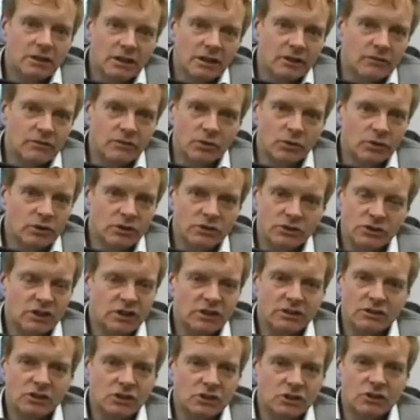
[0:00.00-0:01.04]
If you're
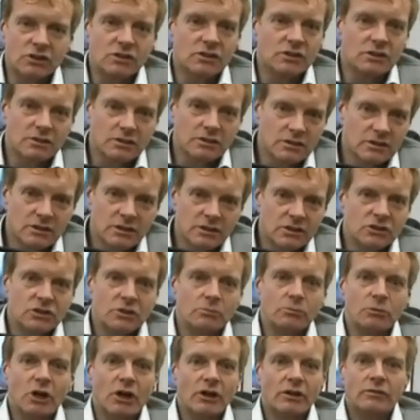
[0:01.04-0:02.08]
using just
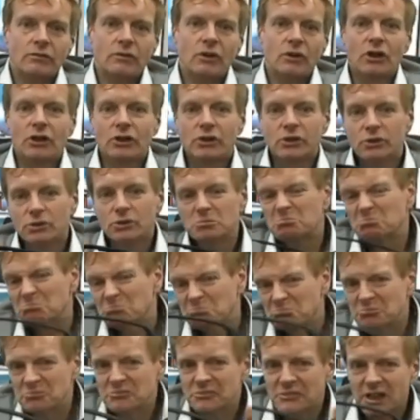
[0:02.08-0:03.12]
some kind of glue,
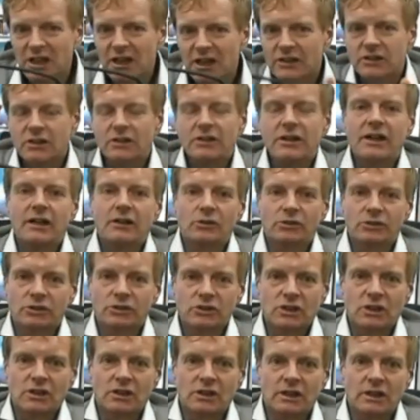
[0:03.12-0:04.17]
no, I don't know how long it's
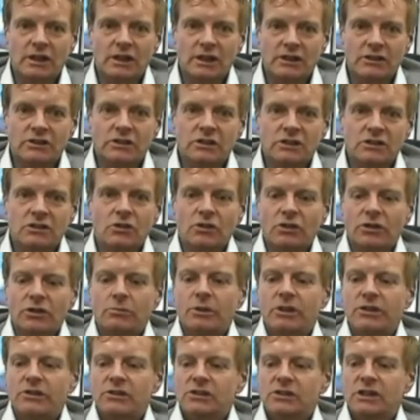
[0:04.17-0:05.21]
going to last. It's not going
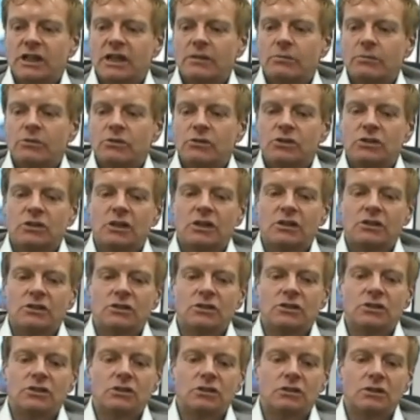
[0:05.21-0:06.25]
to be the same
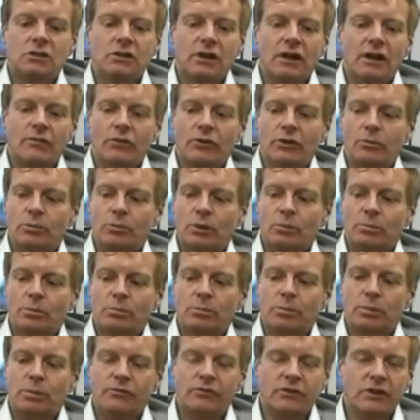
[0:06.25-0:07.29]
as you have with a
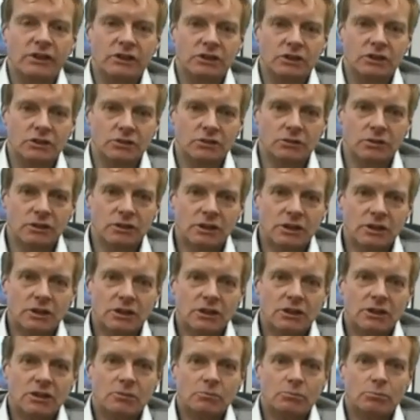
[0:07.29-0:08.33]
professional
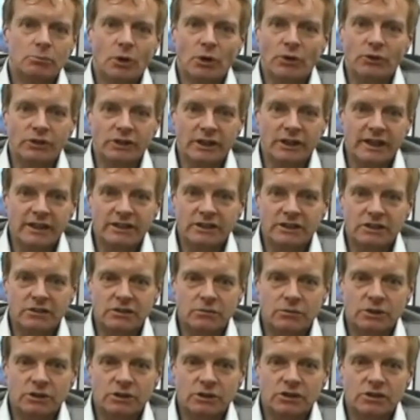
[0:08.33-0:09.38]
bonding agent,
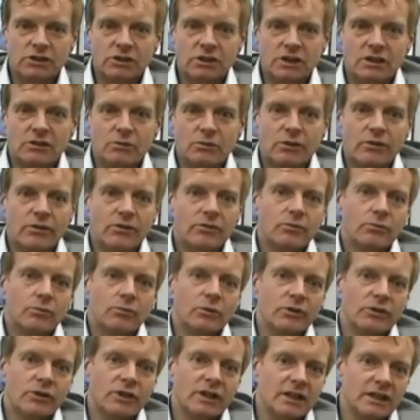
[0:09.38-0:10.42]
which is done
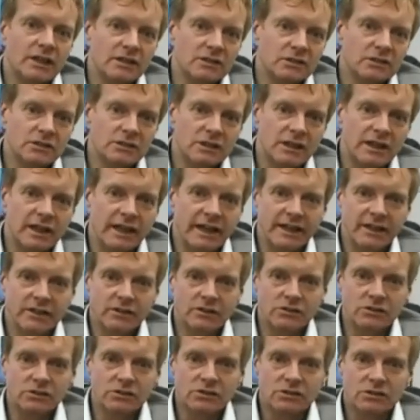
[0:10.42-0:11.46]
with heat
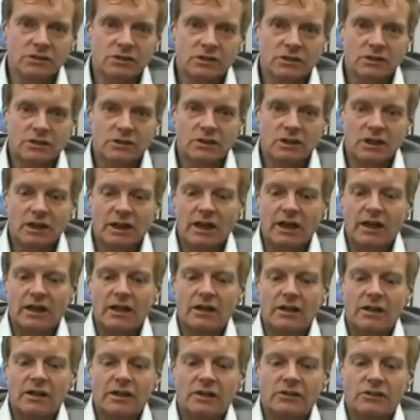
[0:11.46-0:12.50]
and
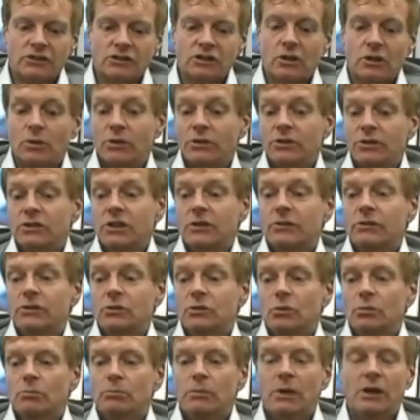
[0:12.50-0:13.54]
so on. So it's
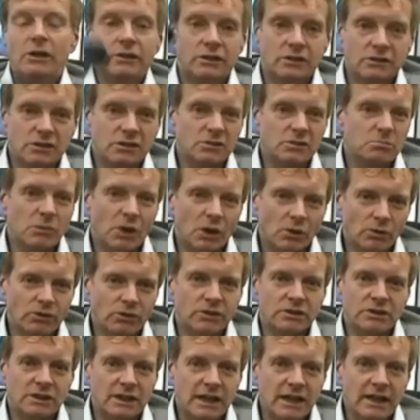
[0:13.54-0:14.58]
all because it's molded
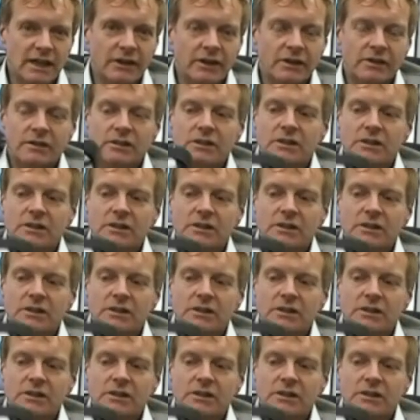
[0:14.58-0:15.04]
together.